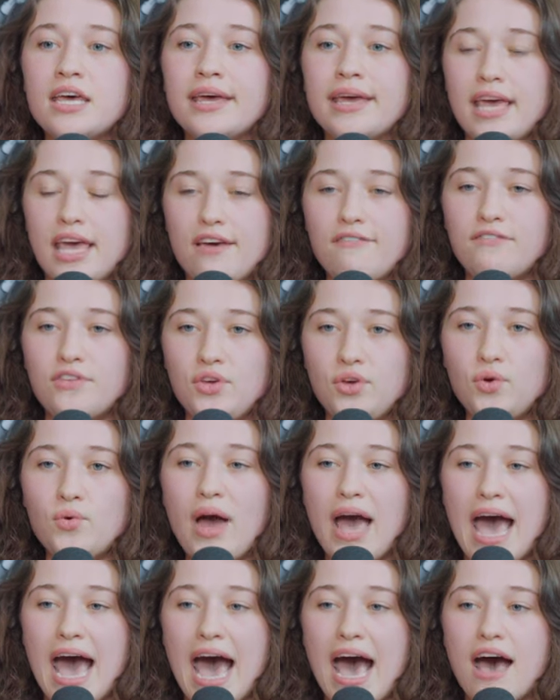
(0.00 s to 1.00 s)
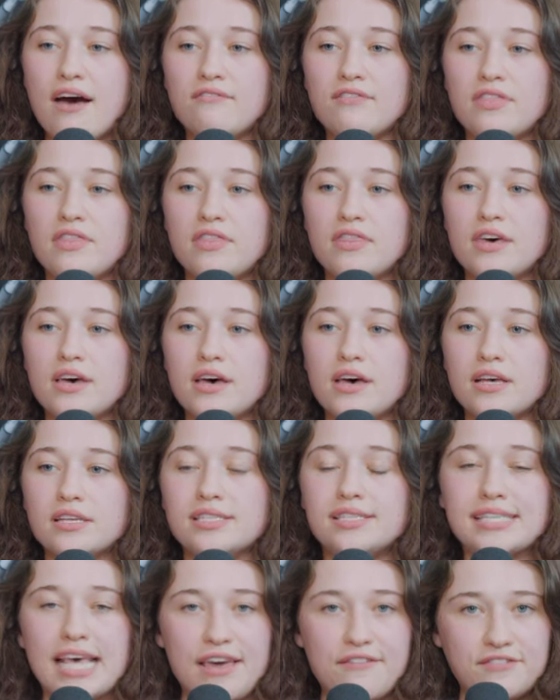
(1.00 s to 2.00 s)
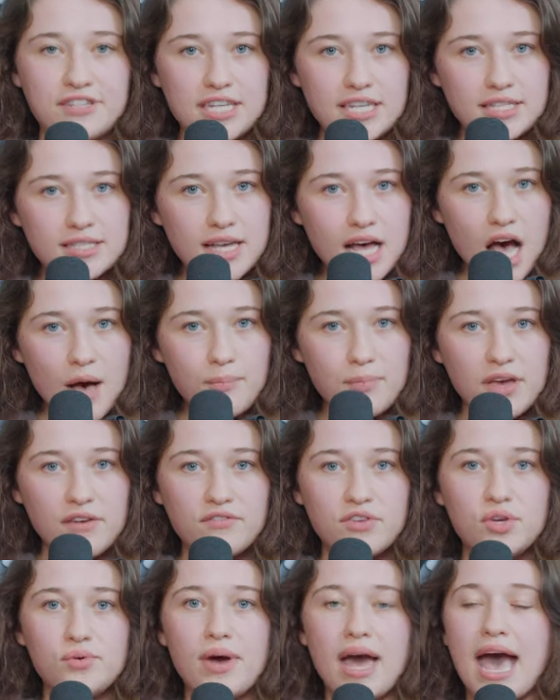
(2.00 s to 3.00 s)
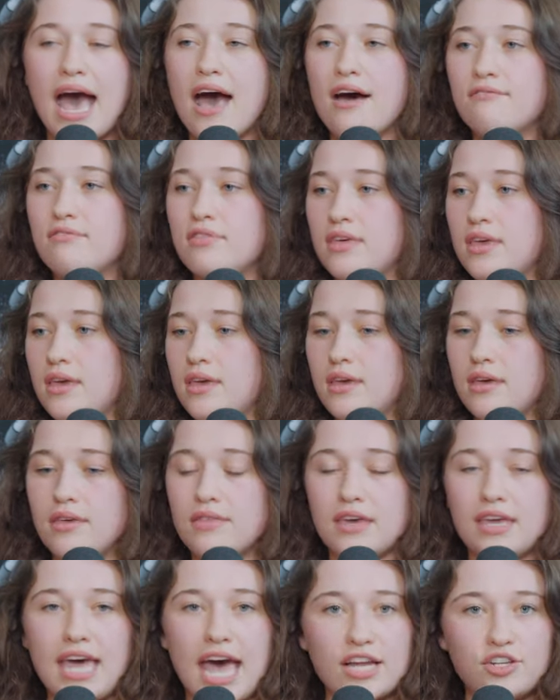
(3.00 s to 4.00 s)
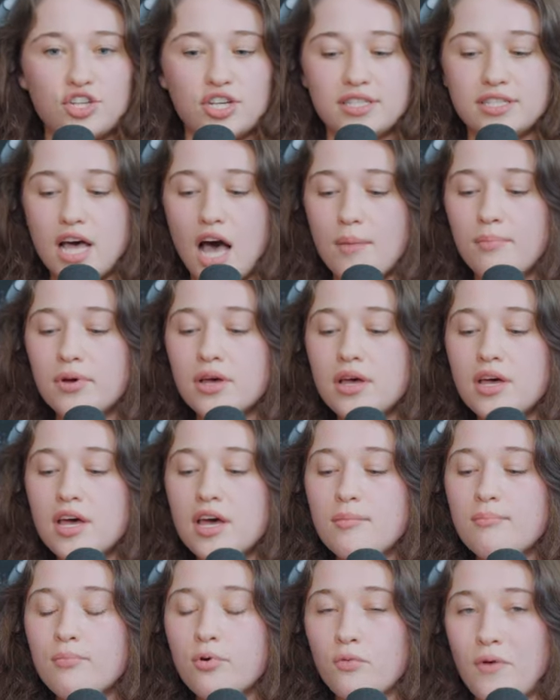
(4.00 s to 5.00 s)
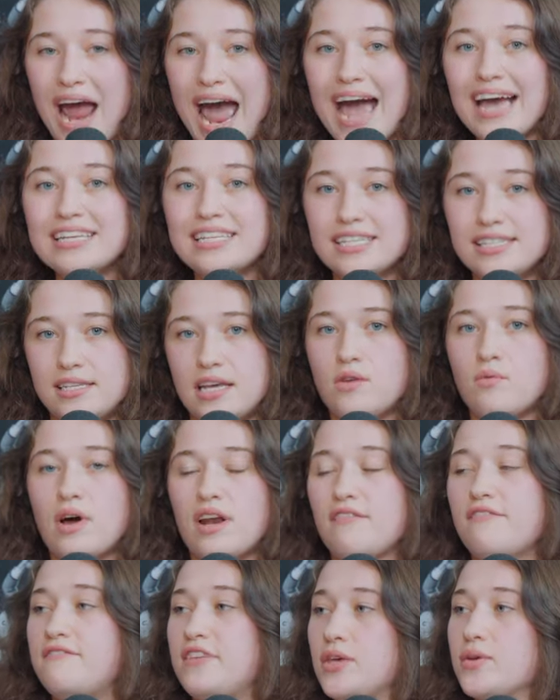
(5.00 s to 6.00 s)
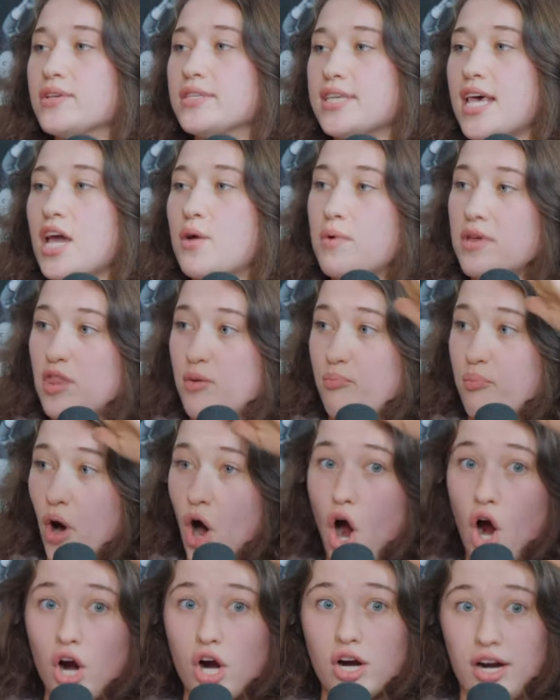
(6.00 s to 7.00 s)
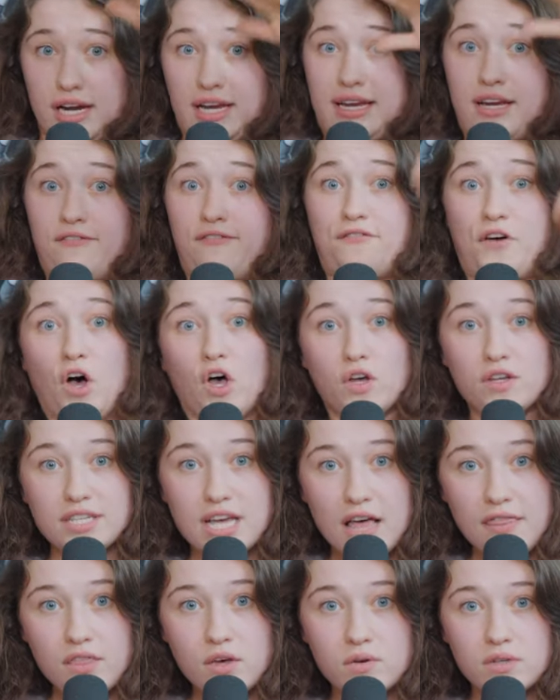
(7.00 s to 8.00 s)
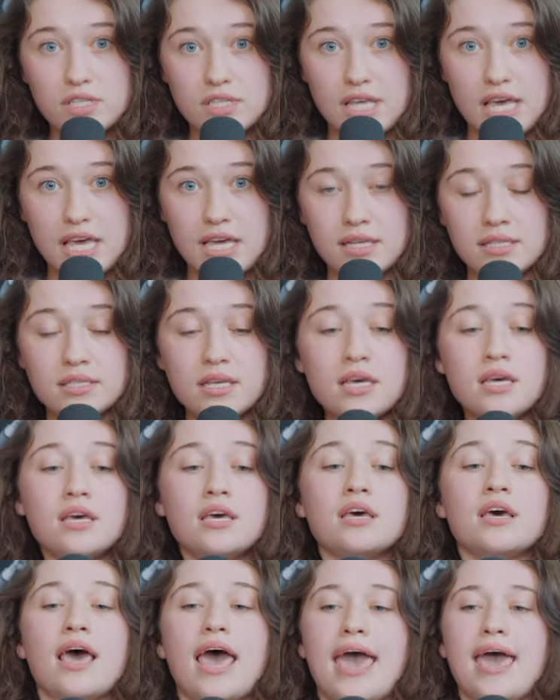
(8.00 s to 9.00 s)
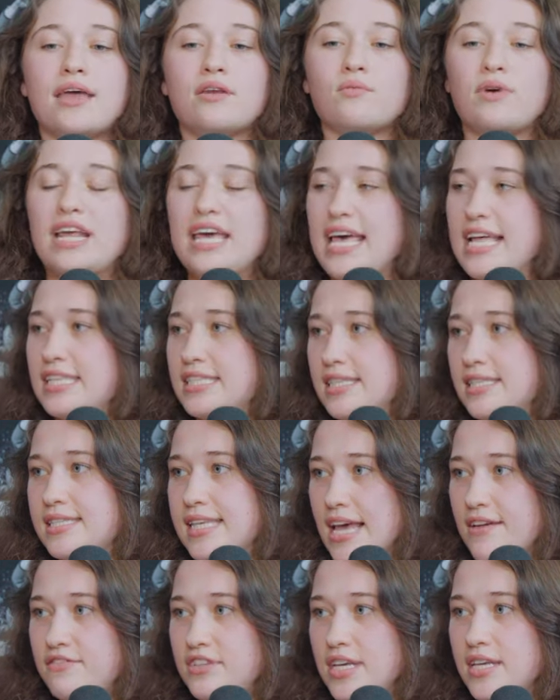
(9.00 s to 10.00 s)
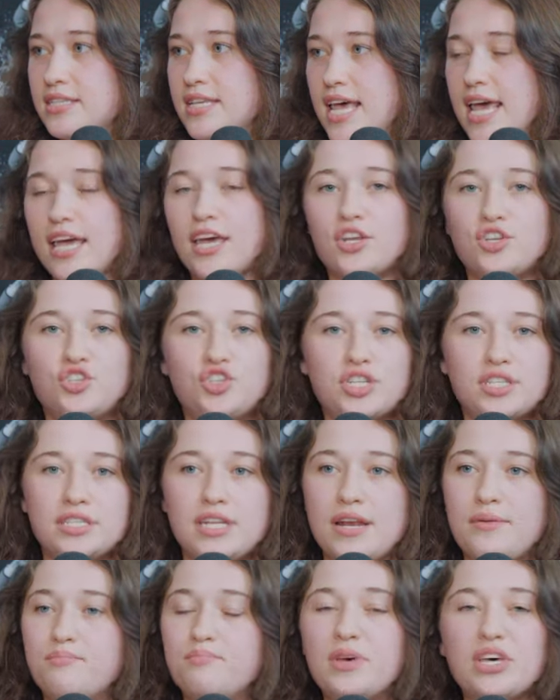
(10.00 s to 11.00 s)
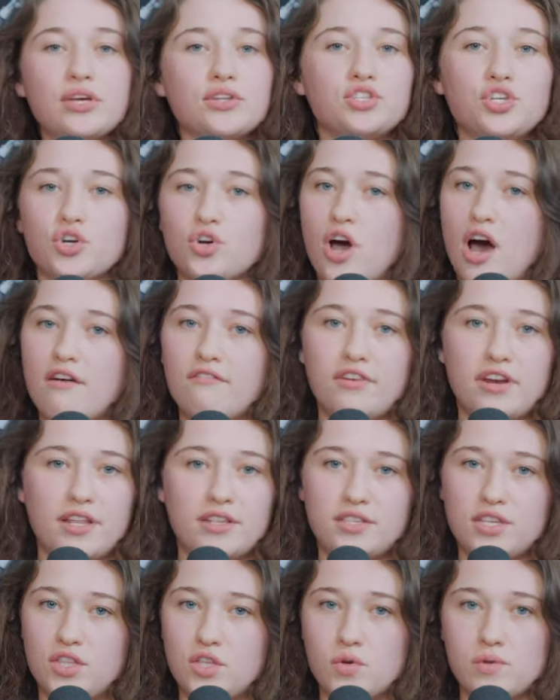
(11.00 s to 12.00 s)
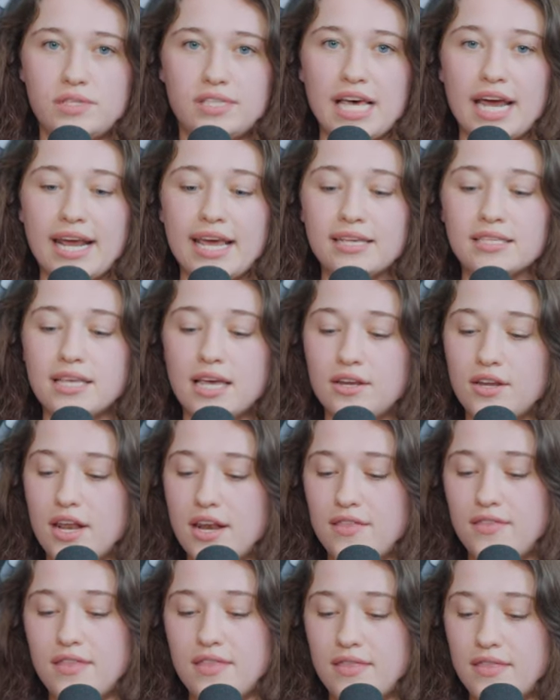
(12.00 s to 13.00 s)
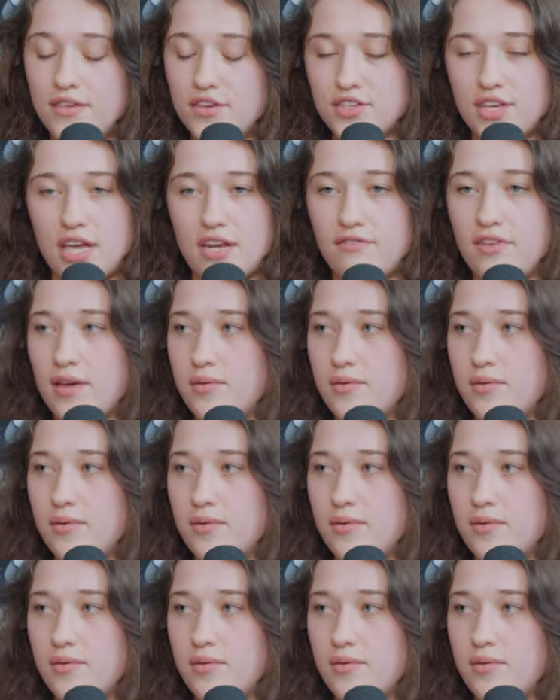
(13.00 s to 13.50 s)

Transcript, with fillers: if you have the safeties up, if you have the catches up, practicing what it feels like when the bar falls on those things and when it hits the safeties, it builds your confidence in those settings. And just kind of